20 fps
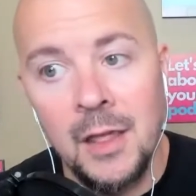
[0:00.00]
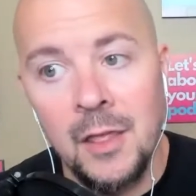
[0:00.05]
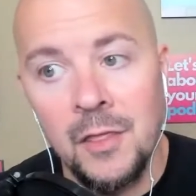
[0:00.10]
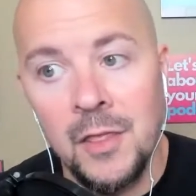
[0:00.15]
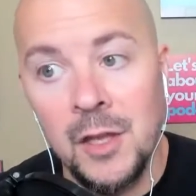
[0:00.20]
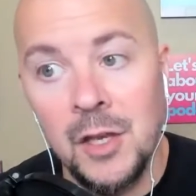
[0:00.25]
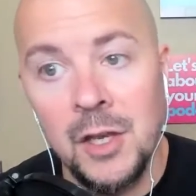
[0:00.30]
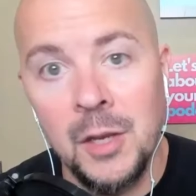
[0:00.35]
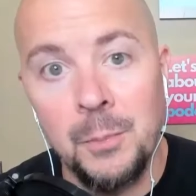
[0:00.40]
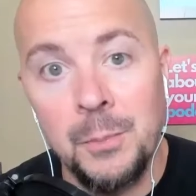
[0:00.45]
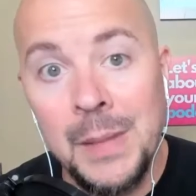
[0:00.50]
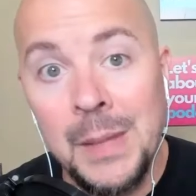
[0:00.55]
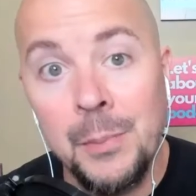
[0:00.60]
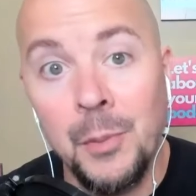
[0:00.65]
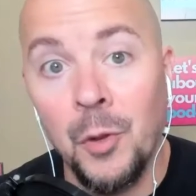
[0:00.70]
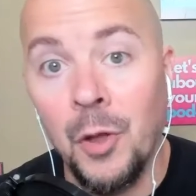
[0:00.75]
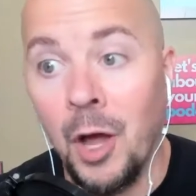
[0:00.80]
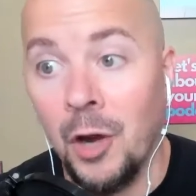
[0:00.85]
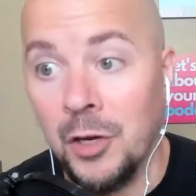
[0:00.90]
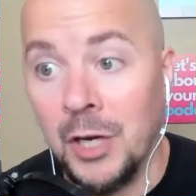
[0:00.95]
then
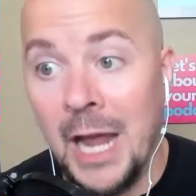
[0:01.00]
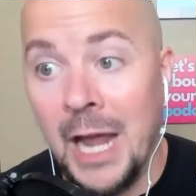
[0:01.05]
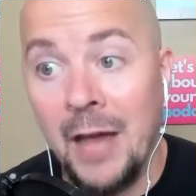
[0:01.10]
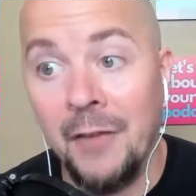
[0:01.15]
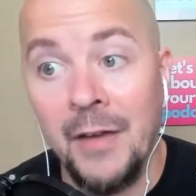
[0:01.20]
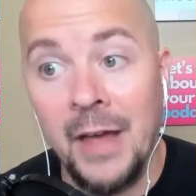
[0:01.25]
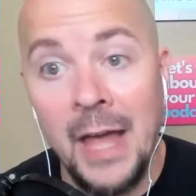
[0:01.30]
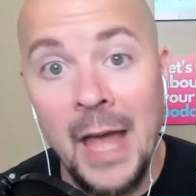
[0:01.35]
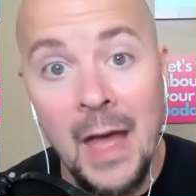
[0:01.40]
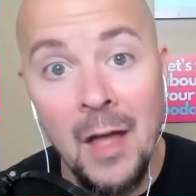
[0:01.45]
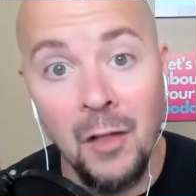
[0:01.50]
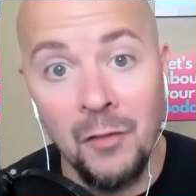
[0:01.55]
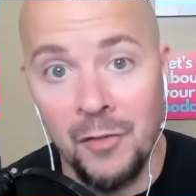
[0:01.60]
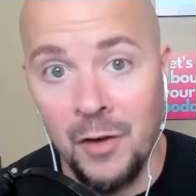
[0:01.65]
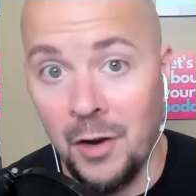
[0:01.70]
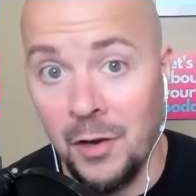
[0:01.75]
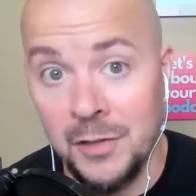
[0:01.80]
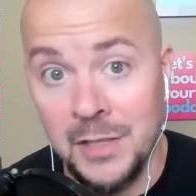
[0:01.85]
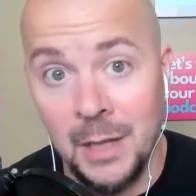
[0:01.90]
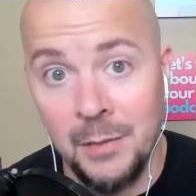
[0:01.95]
people are going to have a hell of a
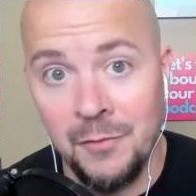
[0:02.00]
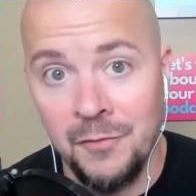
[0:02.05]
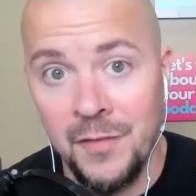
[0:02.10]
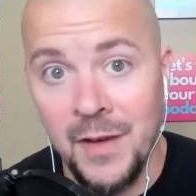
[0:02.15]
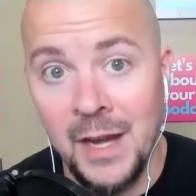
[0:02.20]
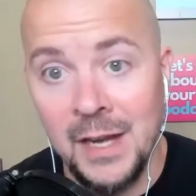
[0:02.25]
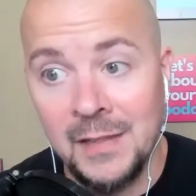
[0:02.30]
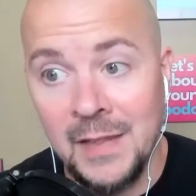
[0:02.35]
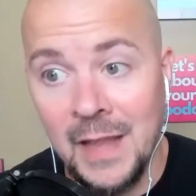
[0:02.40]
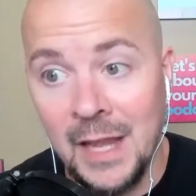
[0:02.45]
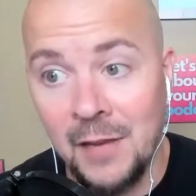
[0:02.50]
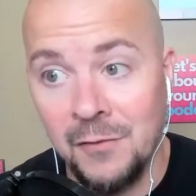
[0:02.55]
hard time finding that.